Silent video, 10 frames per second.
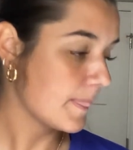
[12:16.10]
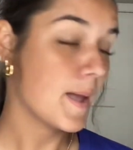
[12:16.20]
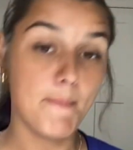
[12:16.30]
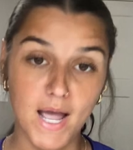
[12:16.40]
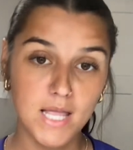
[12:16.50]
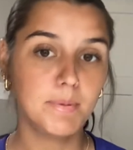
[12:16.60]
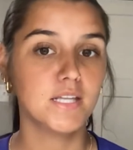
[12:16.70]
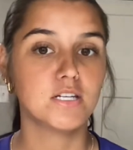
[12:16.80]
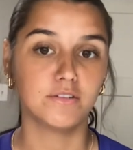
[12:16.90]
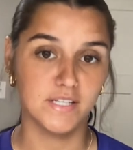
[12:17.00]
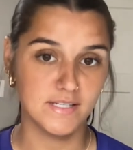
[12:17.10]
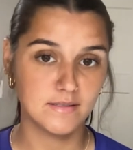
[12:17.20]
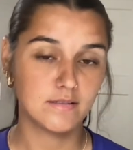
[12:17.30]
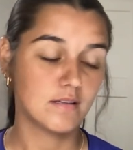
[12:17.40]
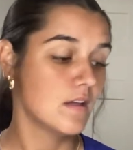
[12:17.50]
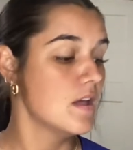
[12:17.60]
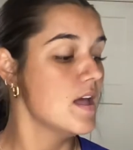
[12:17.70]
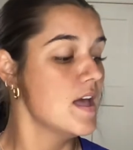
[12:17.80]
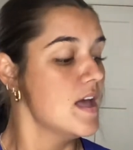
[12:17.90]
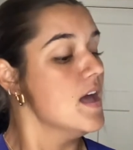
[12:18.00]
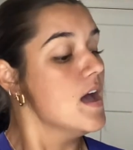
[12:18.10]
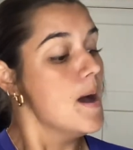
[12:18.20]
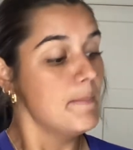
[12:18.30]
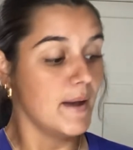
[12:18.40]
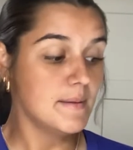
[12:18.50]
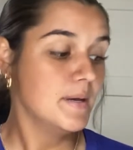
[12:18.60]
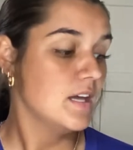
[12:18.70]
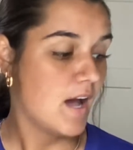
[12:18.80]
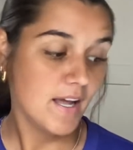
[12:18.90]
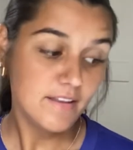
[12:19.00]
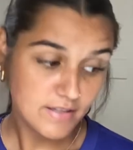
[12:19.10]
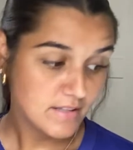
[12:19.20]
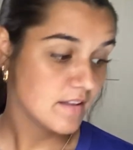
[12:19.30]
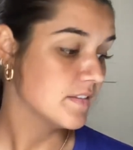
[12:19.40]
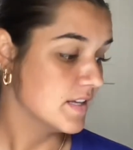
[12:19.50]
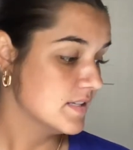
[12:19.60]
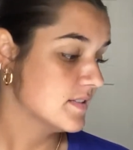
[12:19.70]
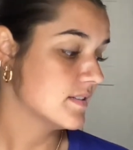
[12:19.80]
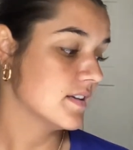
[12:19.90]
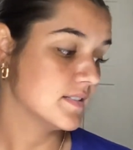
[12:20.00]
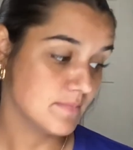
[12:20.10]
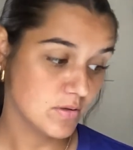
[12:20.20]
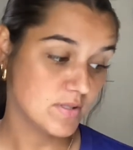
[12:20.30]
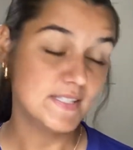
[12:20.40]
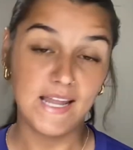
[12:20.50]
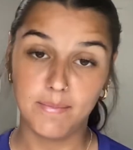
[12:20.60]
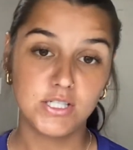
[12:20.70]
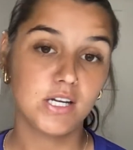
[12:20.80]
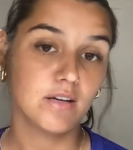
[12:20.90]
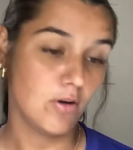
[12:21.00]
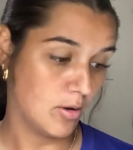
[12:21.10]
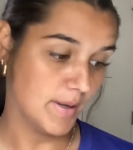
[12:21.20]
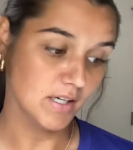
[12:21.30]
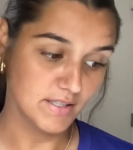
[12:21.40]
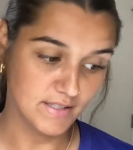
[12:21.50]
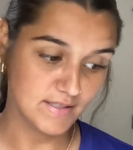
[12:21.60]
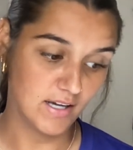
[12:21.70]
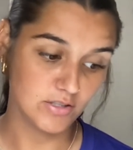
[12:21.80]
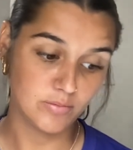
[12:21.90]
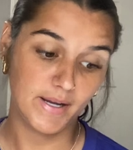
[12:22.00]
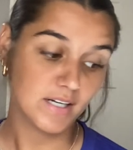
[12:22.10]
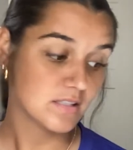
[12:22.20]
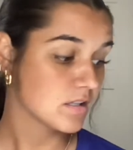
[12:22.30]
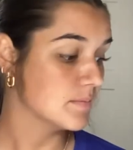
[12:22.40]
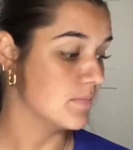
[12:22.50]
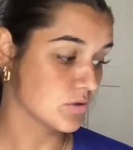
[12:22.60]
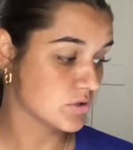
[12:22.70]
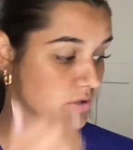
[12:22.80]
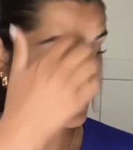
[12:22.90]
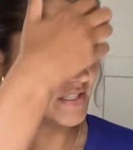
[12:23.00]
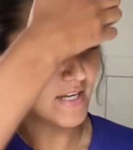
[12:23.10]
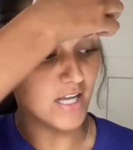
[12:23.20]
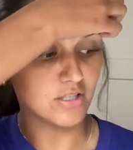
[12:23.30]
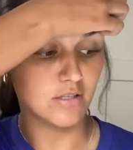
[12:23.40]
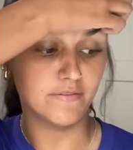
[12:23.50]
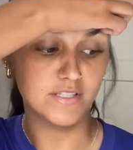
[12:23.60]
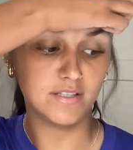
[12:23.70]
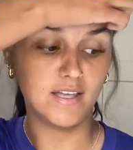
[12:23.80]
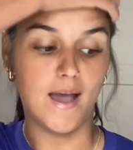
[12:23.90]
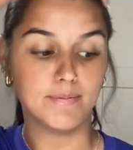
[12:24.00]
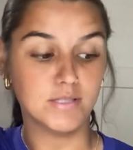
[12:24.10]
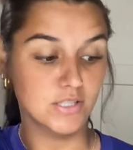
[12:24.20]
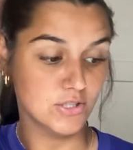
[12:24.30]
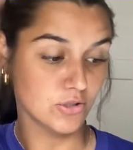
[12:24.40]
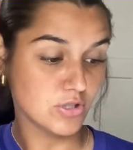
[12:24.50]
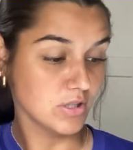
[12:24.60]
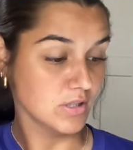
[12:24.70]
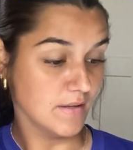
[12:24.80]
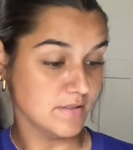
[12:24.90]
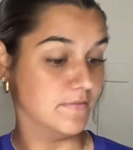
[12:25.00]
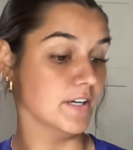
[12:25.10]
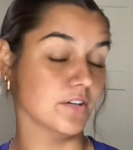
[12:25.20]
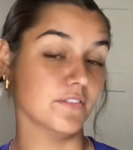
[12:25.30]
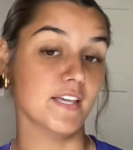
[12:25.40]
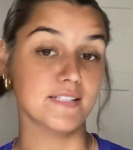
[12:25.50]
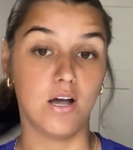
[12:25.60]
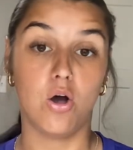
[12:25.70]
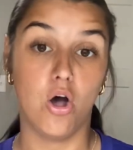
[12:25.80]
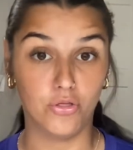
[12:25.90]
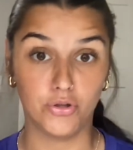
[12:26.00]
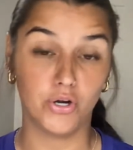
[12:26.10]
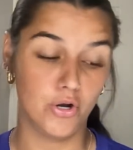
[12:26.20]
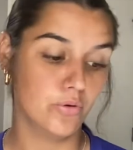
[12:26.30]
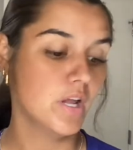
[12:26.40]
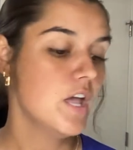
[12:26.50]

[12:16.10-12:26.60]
My opinion on this, I think that this is the most damaging of all parenting styles. When parents are emotionally detached or physically absent, children are left to figure things out on their own,